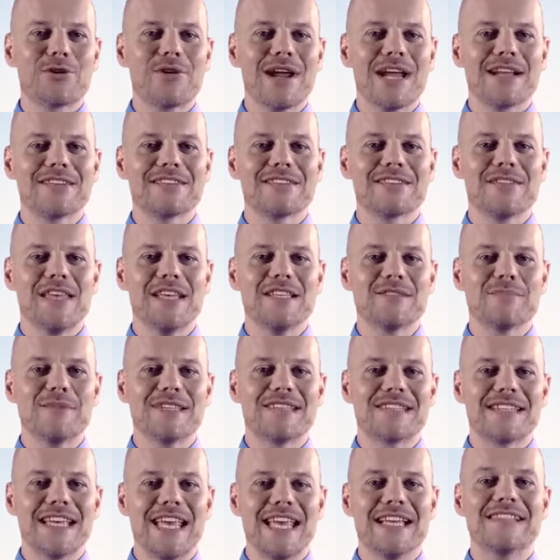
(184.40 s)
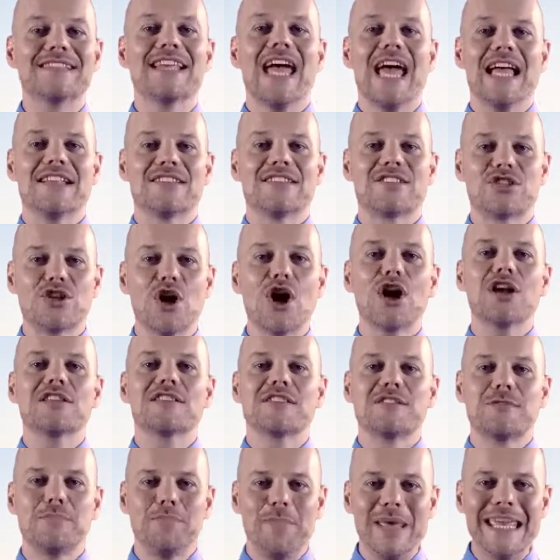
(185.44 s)
correct these mistakes and
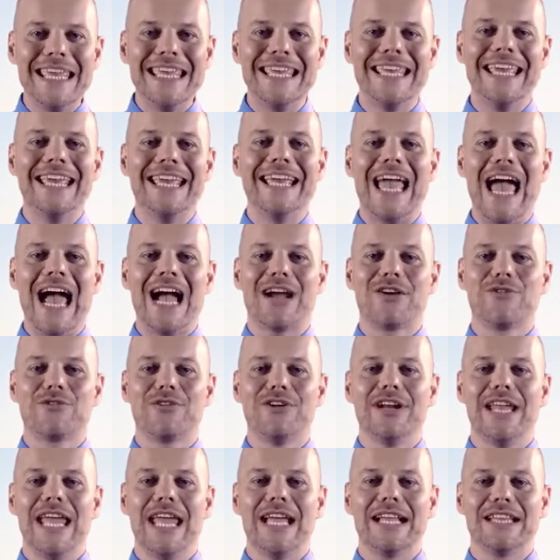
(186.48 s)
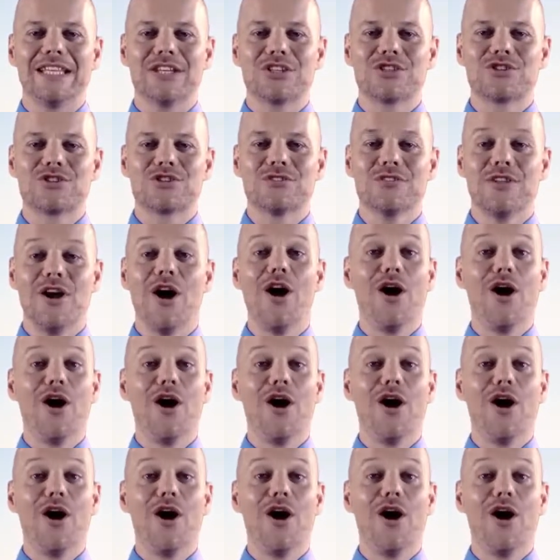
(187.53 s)
start speaking accurate English.